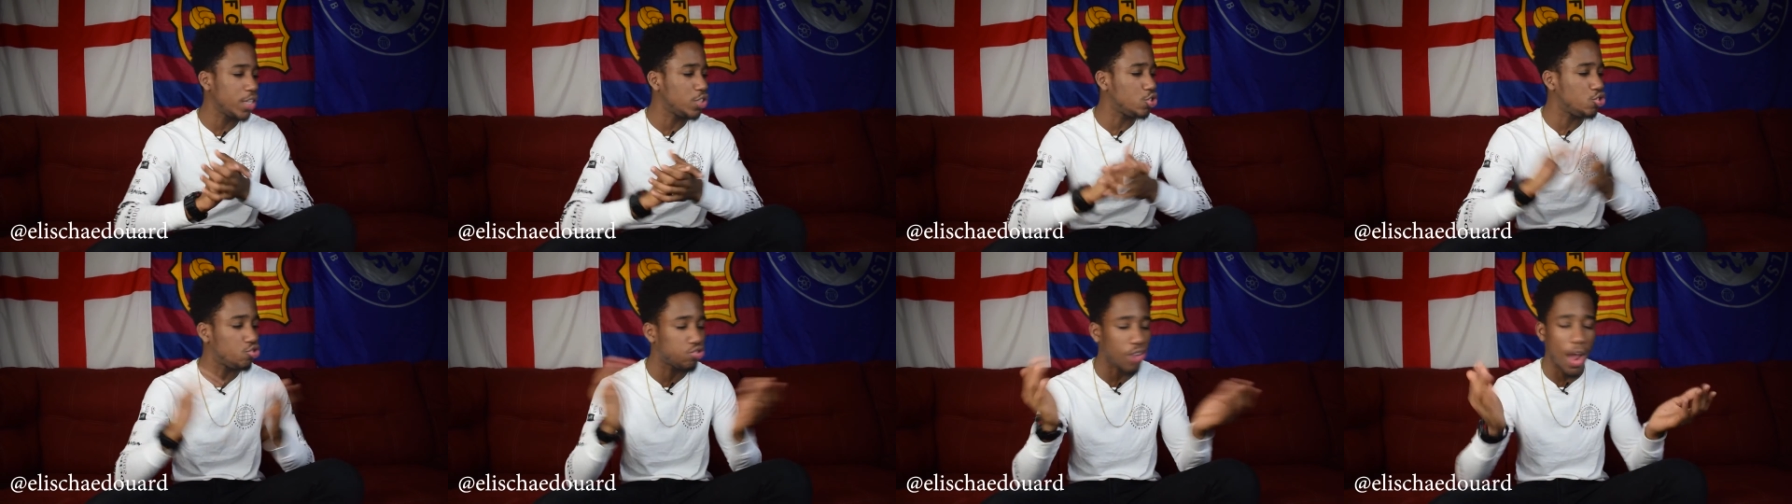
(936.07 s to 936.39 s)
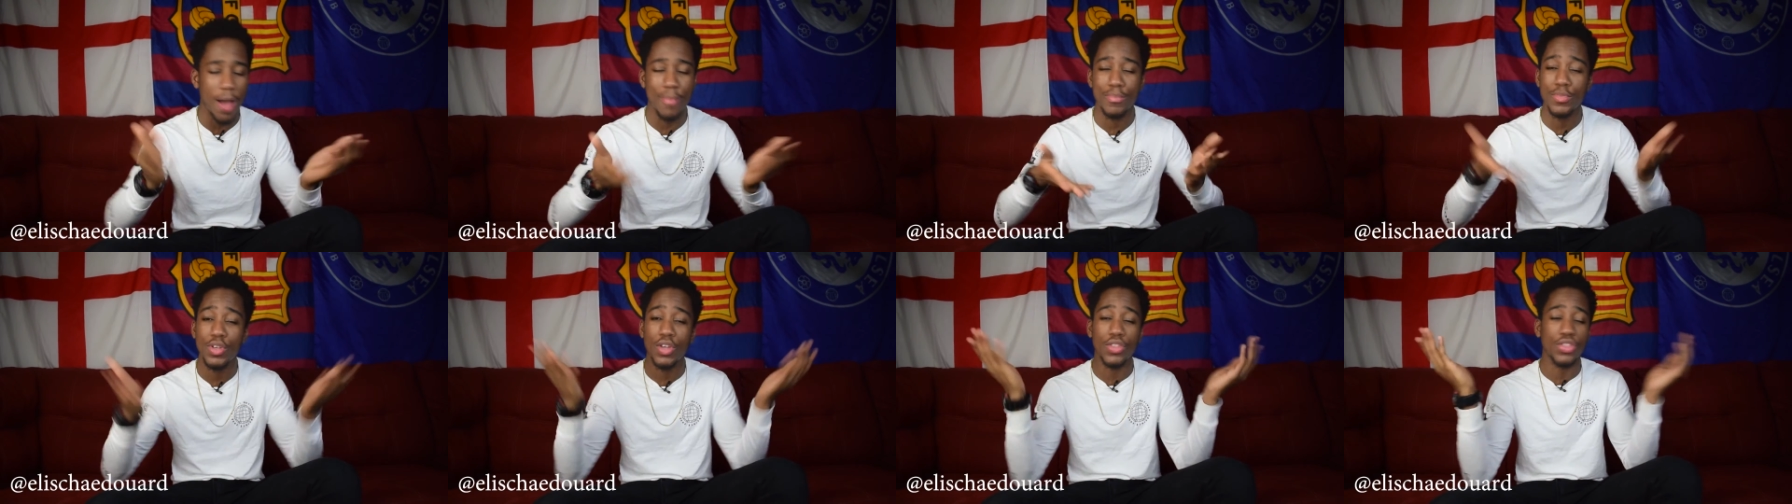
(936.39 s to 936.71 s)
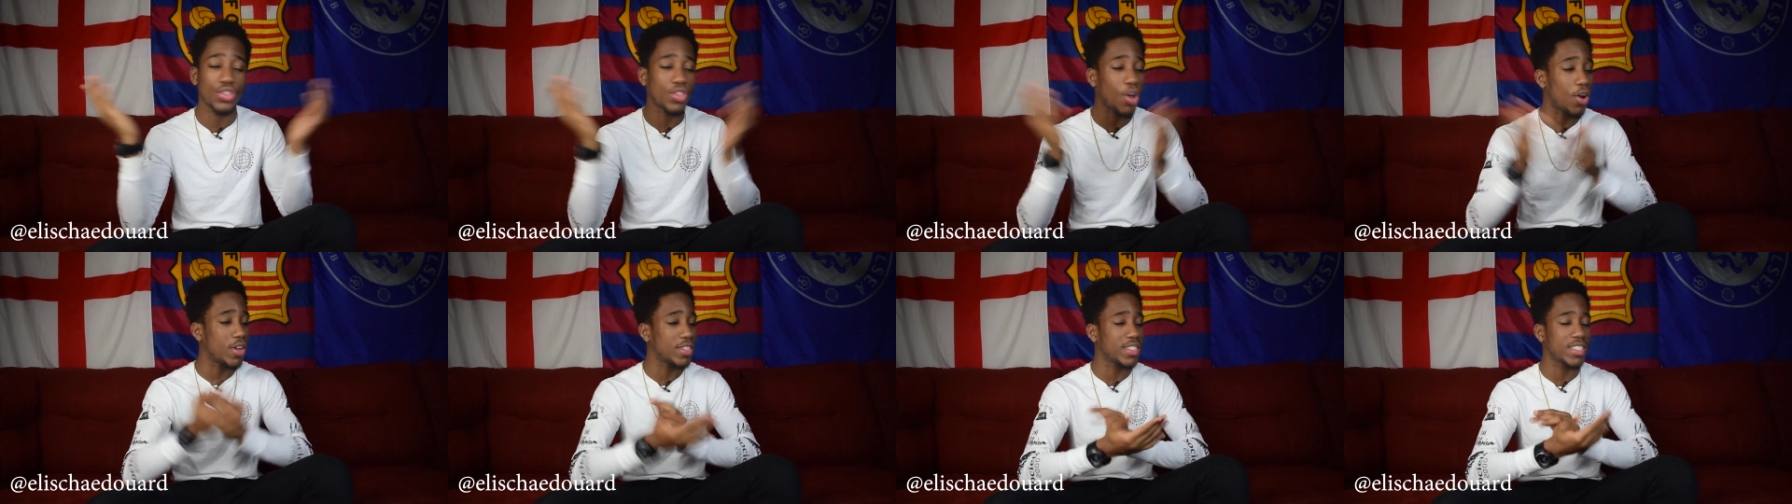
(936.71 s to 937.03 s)
Drop your
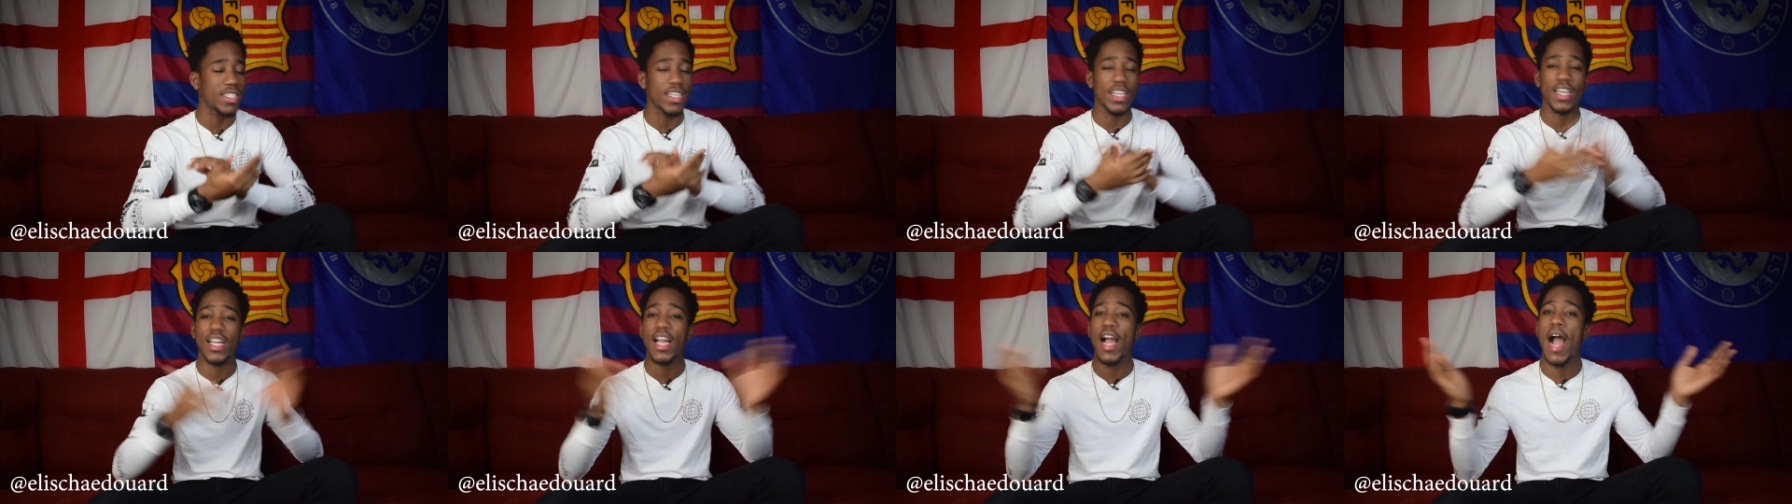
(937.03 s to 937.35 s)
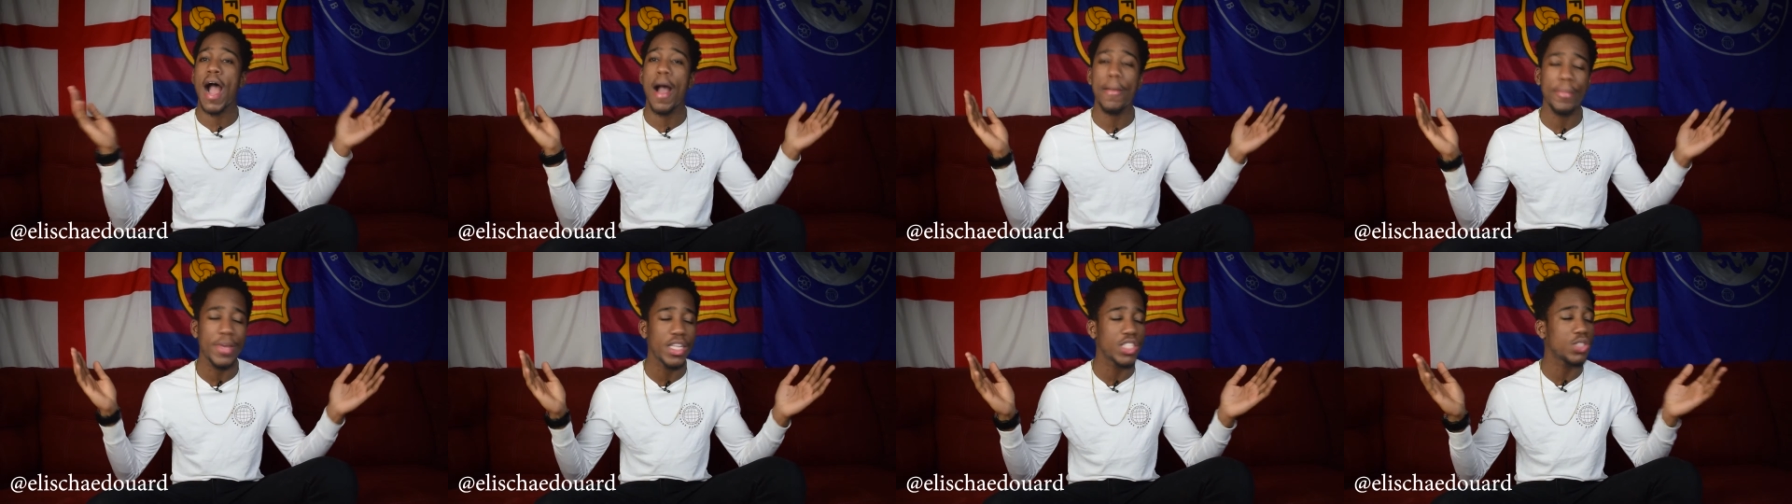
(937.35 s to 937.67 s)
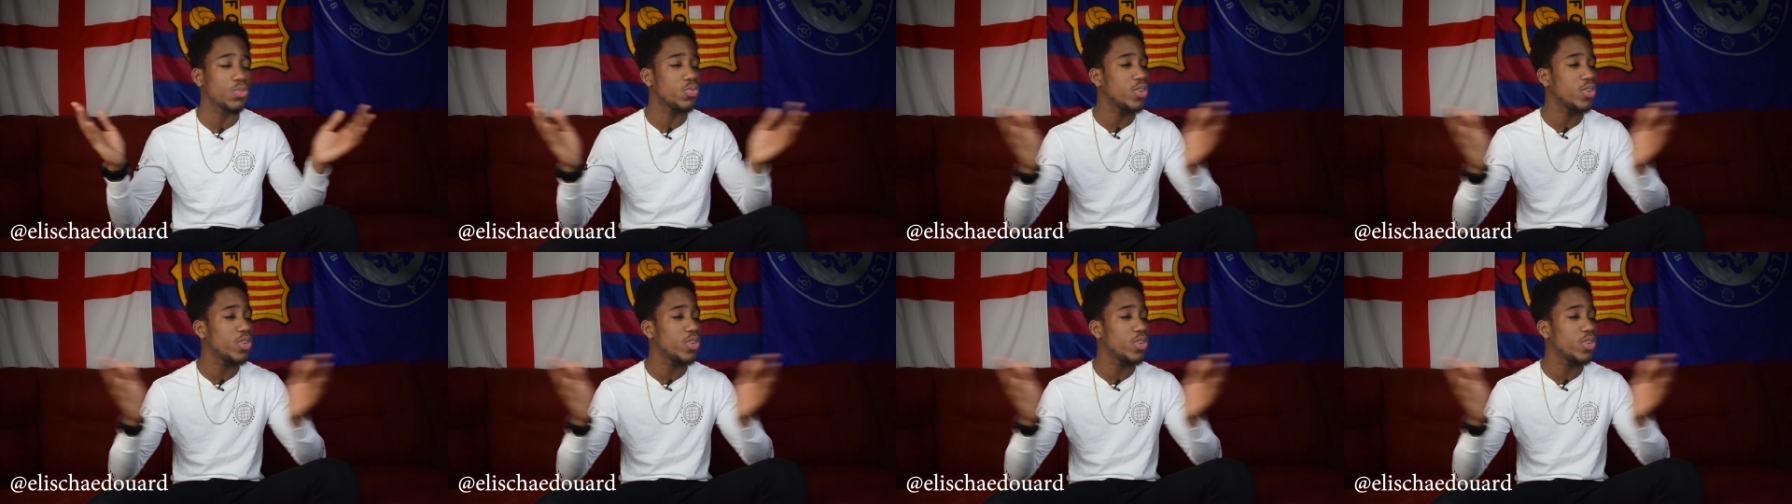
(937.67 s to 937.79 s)
thoughts in the comments,